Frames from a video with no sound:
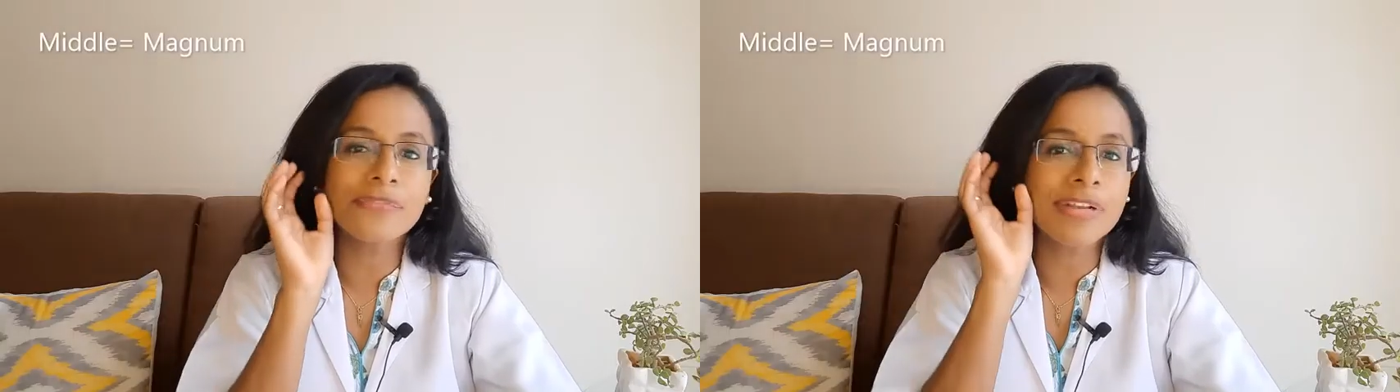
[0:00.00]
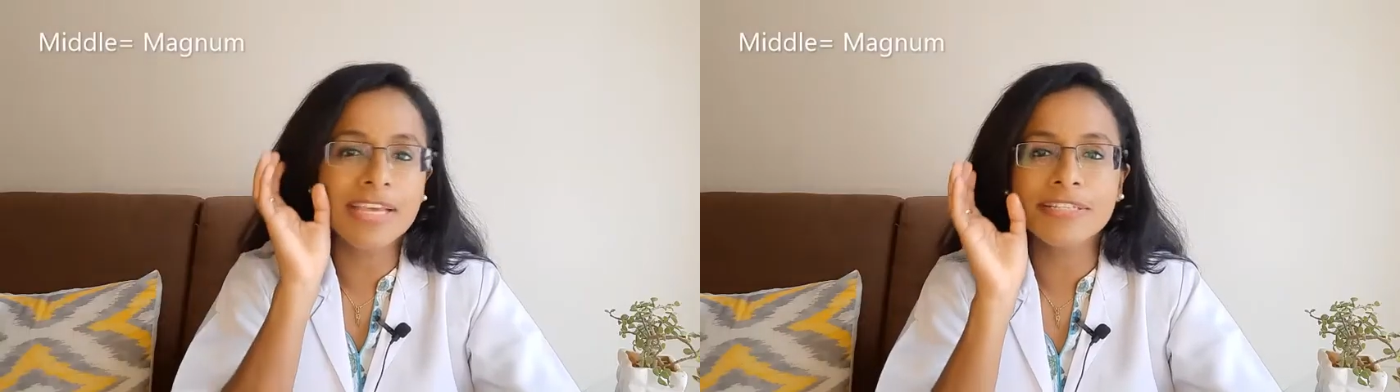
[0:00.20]

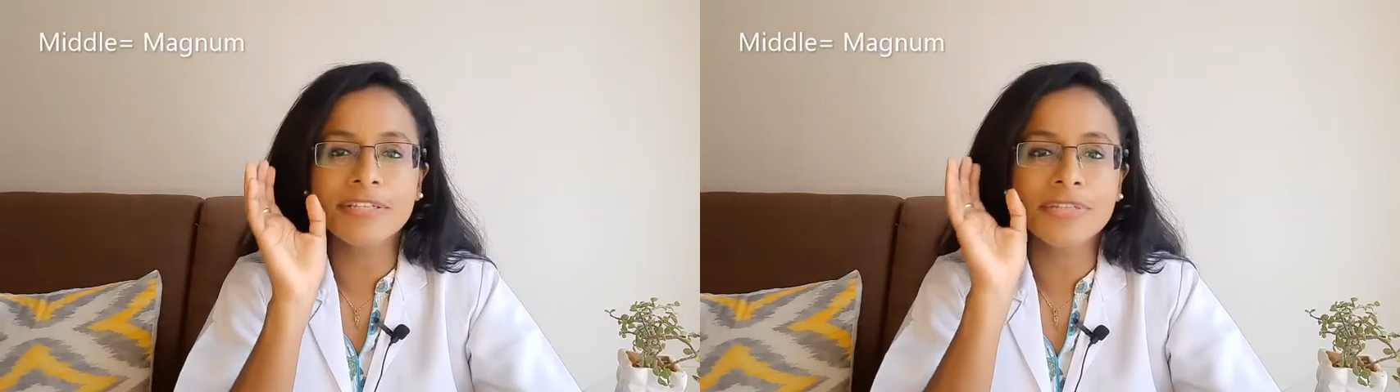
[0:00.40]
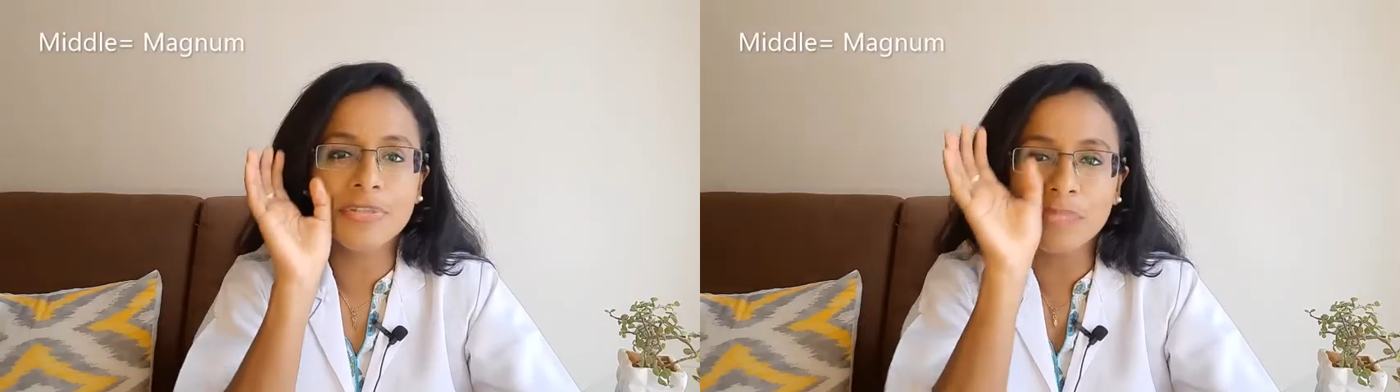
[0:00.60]

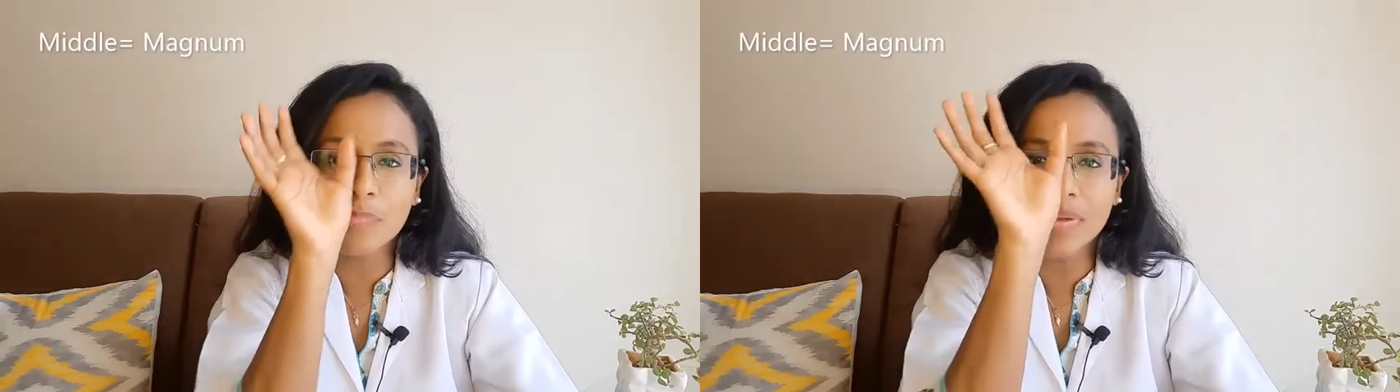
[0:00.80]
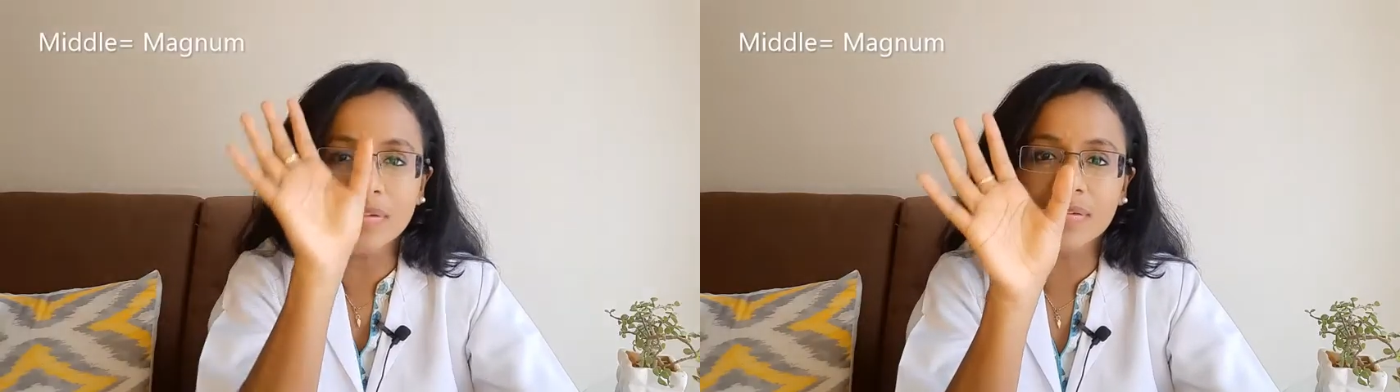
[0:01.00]
related to the
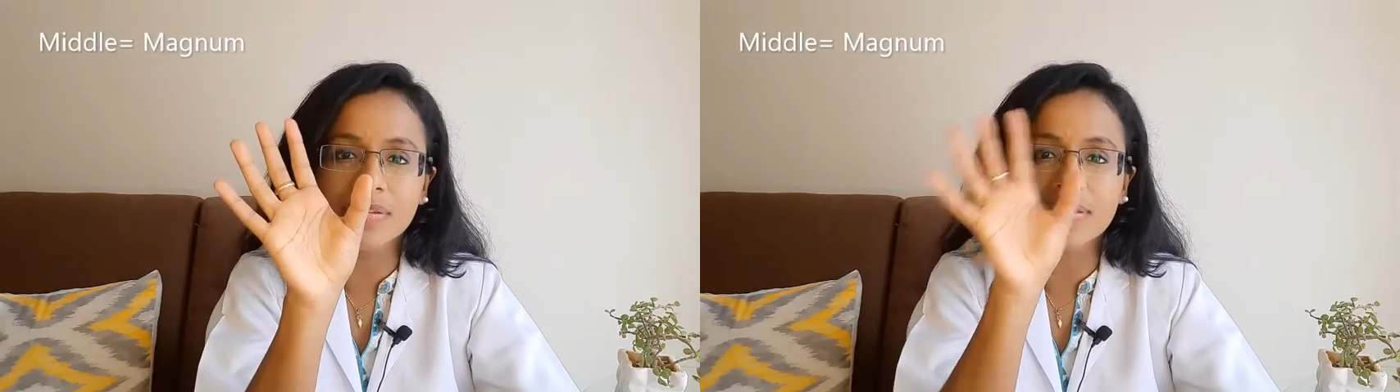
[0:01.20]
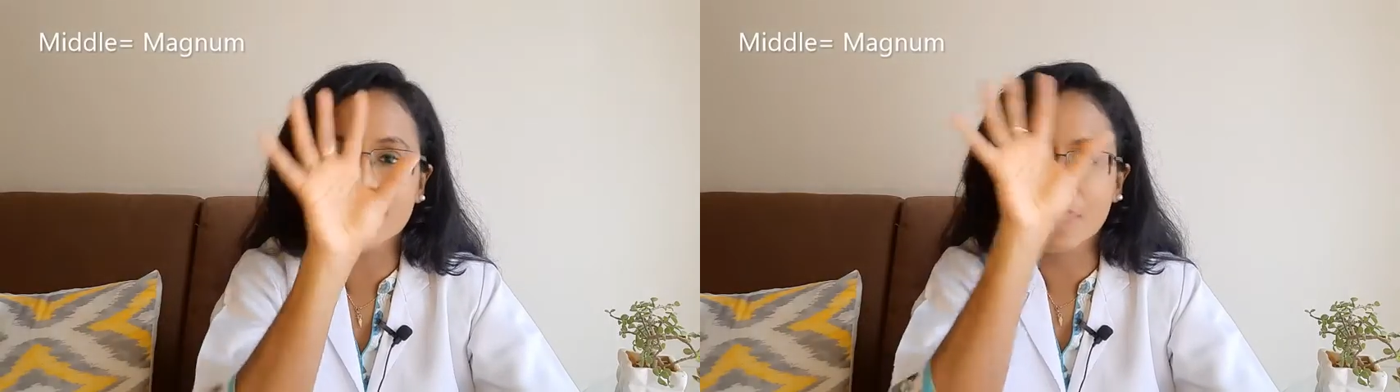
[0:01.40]

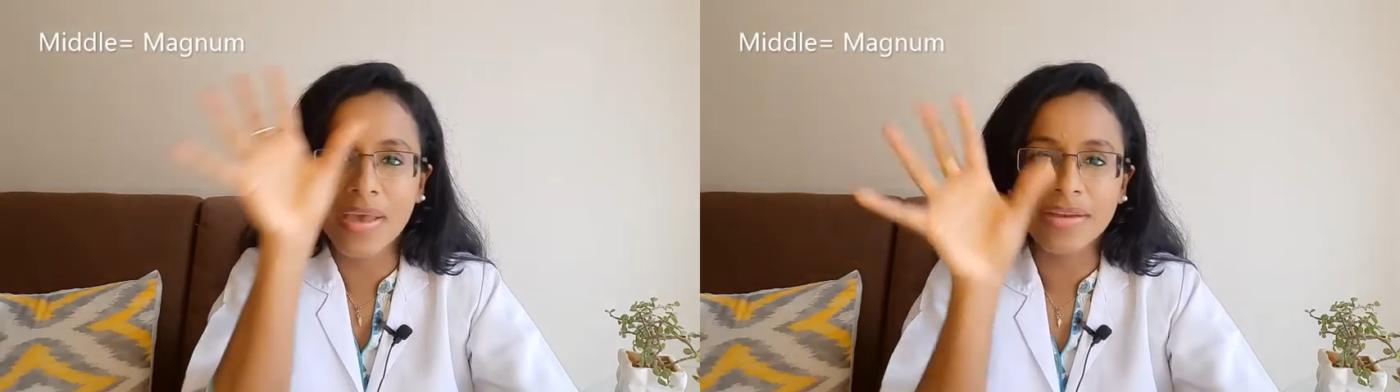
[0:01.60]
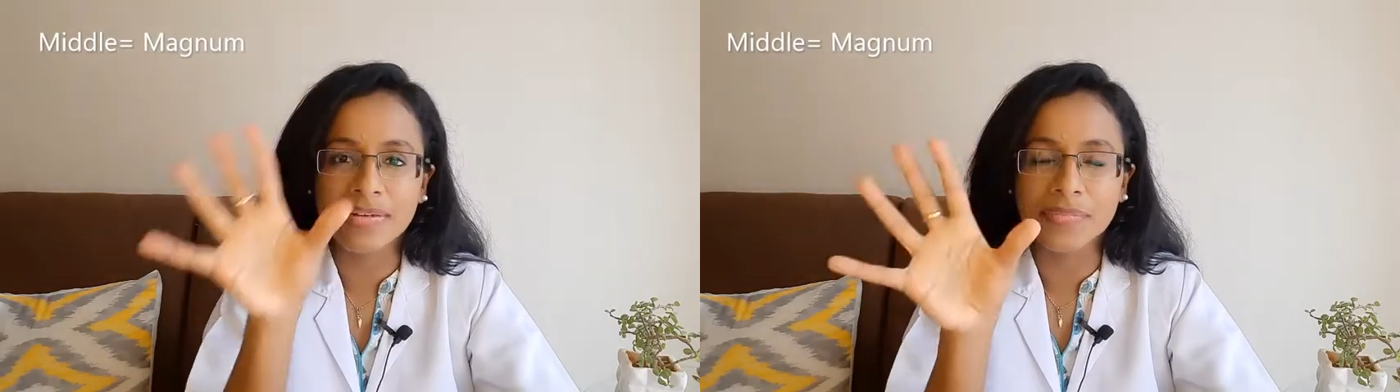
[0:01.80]
middle is
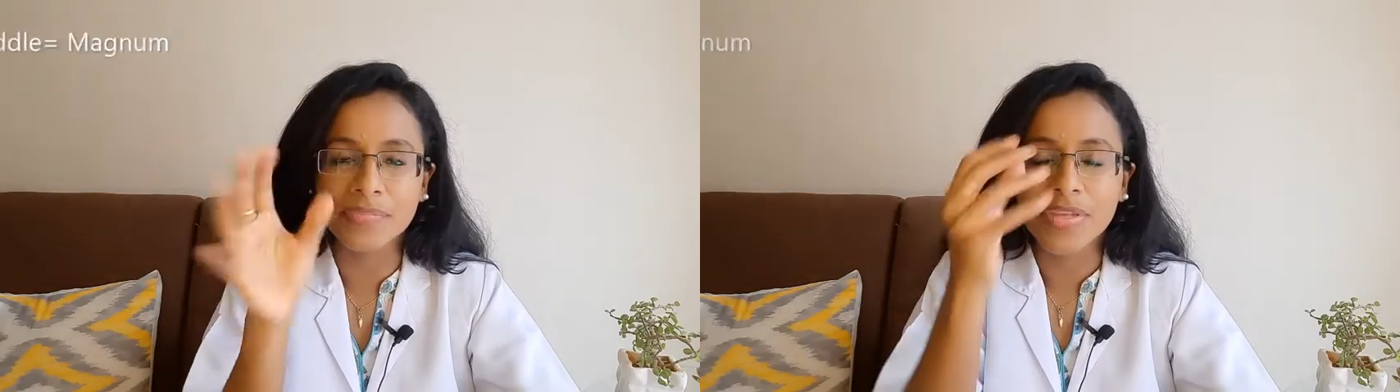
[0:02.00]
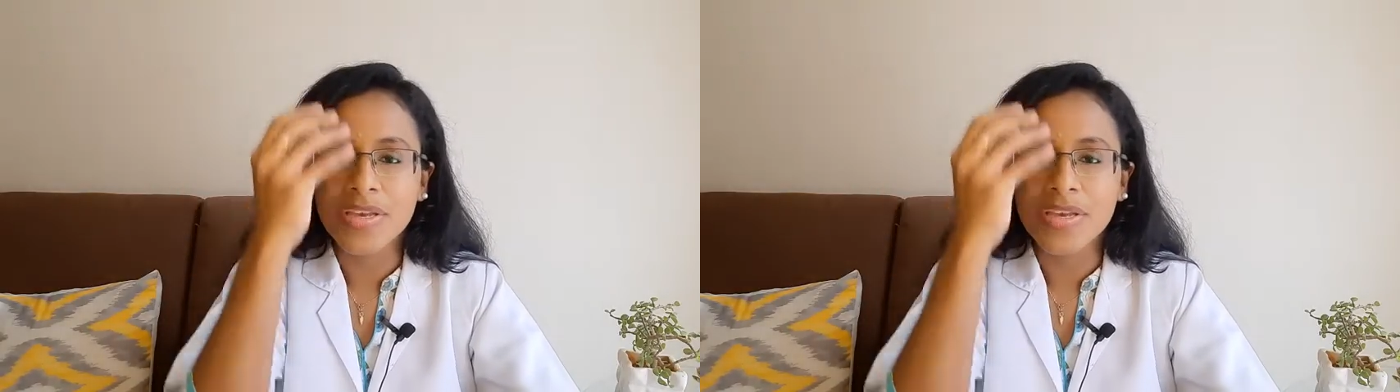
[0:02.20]
magnum.